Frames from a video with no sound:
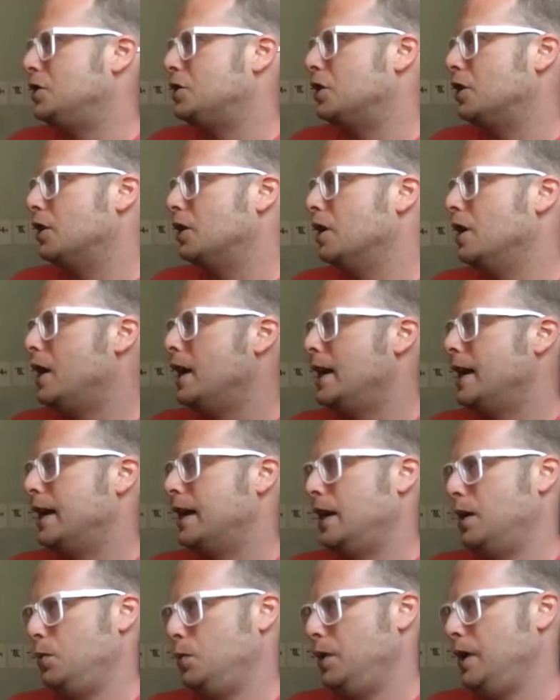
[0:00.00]

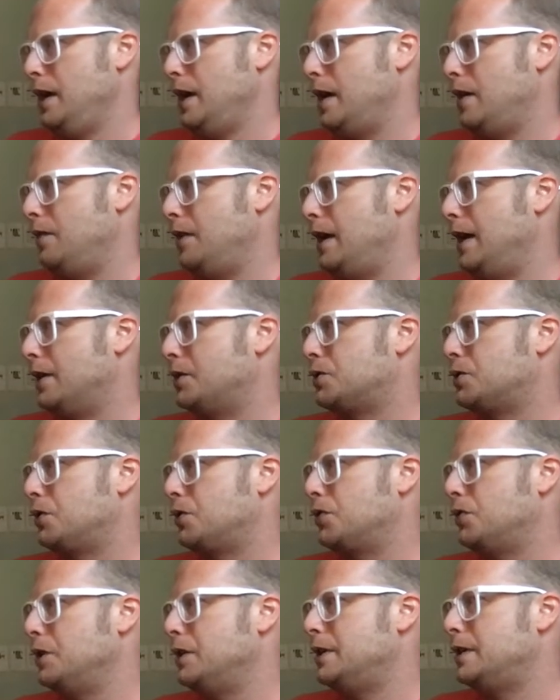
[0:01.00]
can we have extra
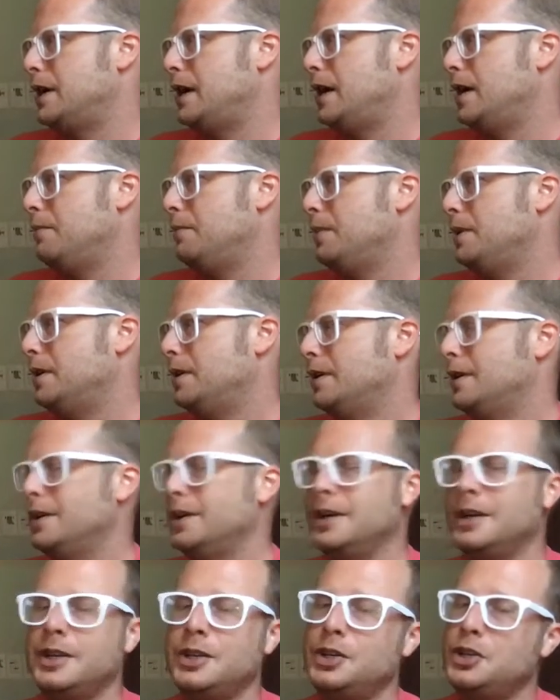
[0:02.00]
free time?
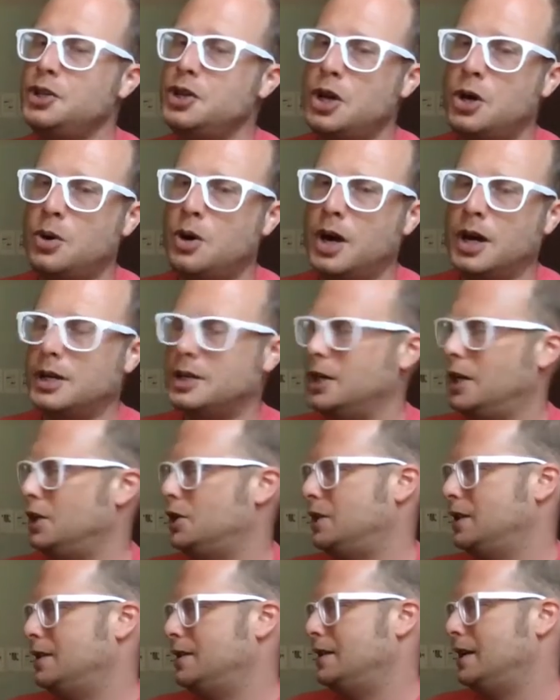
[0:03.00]
No, RJ,
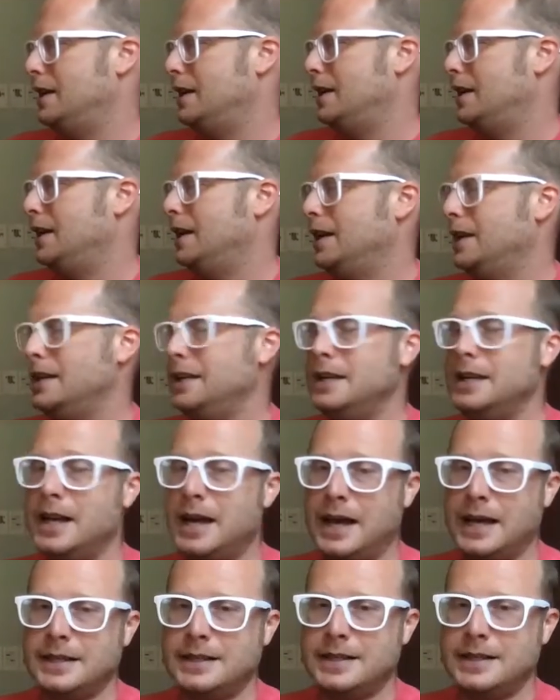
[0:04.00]
she said.
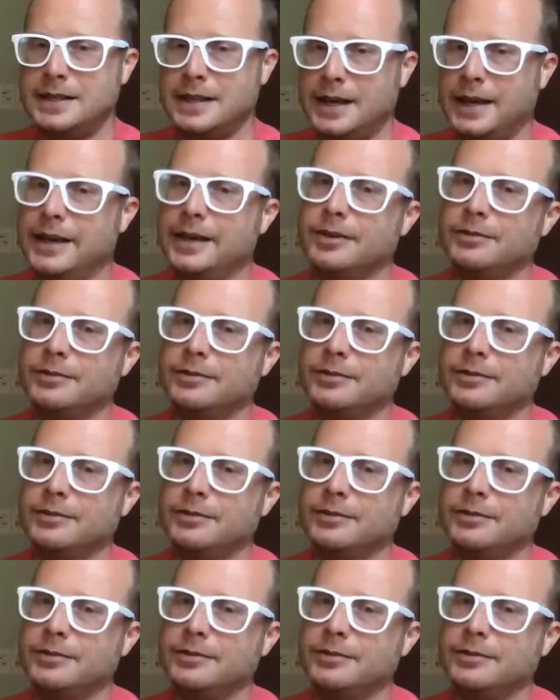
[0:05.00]
Not today.